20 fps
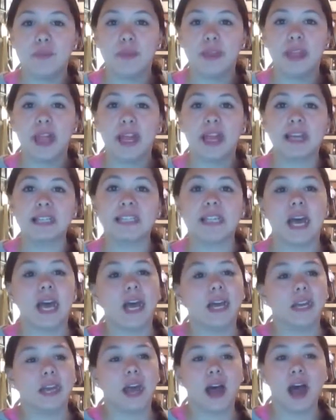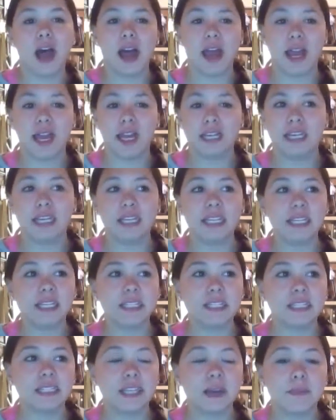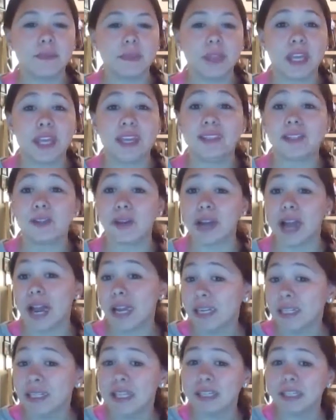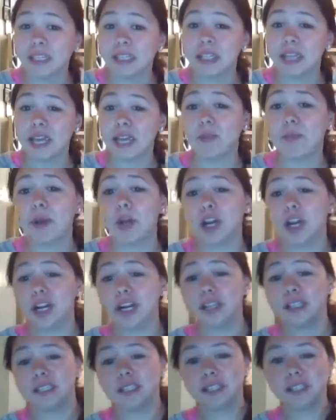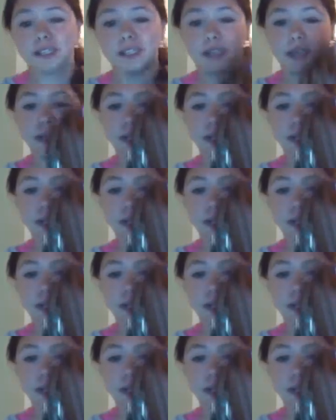like I said, I needed something so it kind of does look like a purse.